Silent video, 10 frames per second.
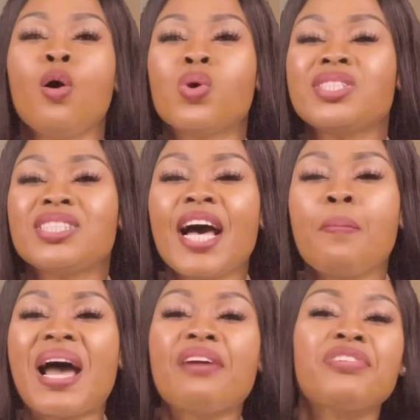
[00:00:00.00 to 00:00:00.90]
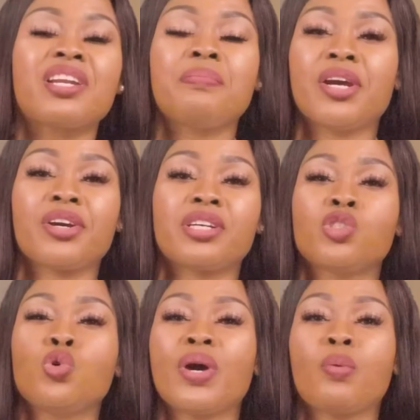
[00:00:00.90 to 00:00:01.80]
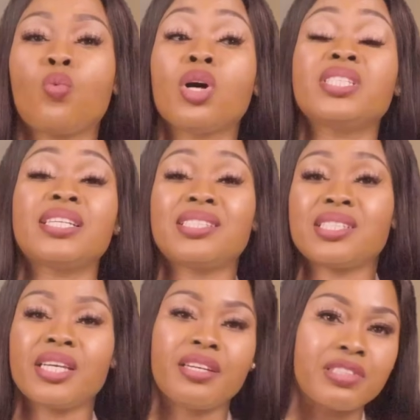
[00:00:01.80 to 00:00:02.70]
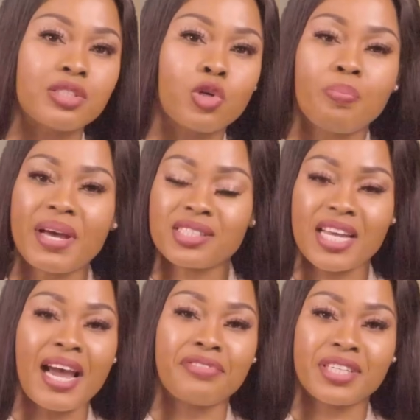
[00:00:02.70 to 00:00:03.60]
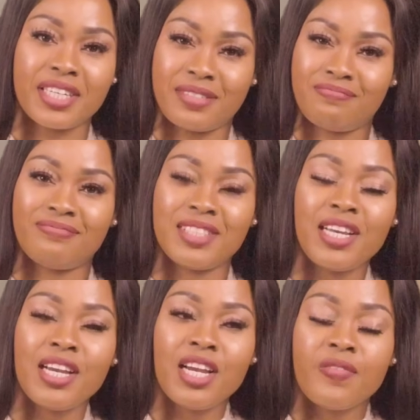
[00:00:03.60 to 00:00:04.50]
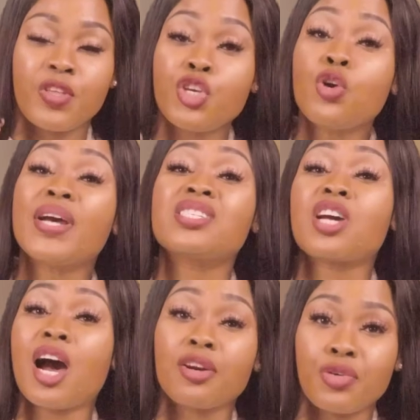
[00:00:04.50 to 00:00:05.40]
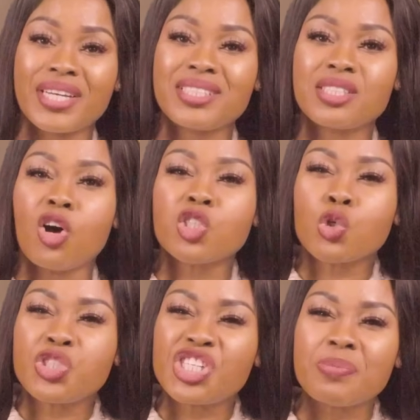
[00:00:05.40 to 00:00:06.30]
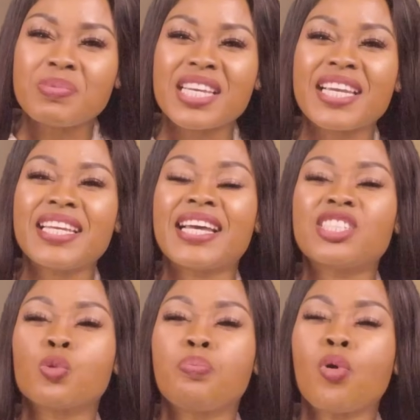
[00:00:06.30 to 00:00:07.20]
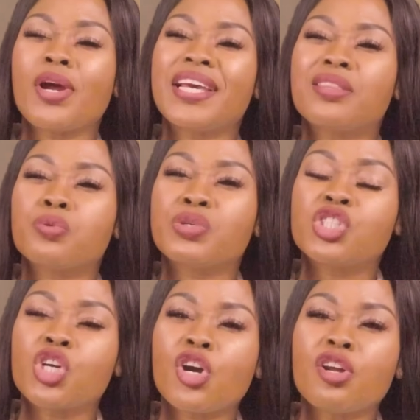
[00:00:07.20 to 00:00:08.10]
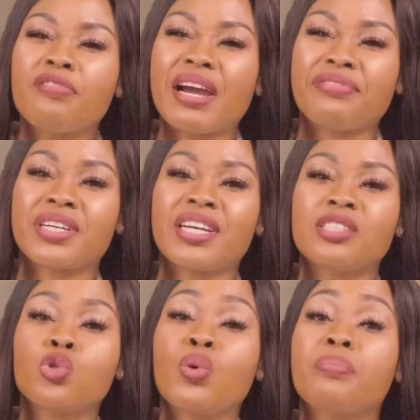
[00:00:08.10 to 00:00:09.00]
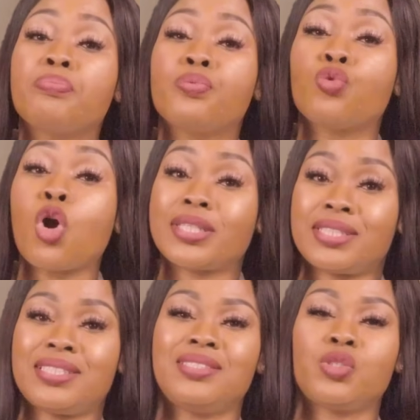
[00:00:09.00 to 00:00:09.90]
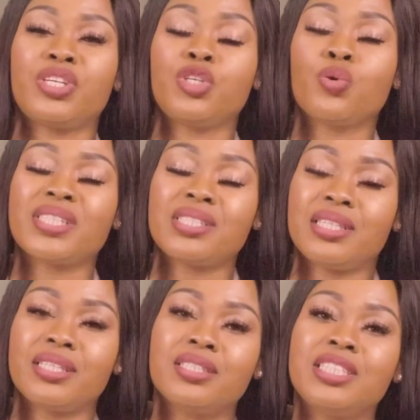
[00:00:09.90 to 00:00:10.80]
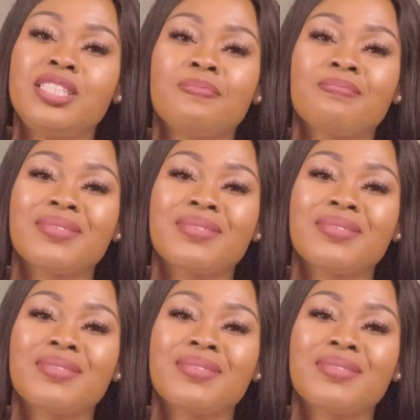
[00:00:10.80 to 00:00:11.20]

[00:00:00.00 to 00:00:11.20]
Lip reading: was to help African Americans who were once enslaved go back to Africa. The US Congress also chipped in and supported the return of Africans who were brought to the US illegally,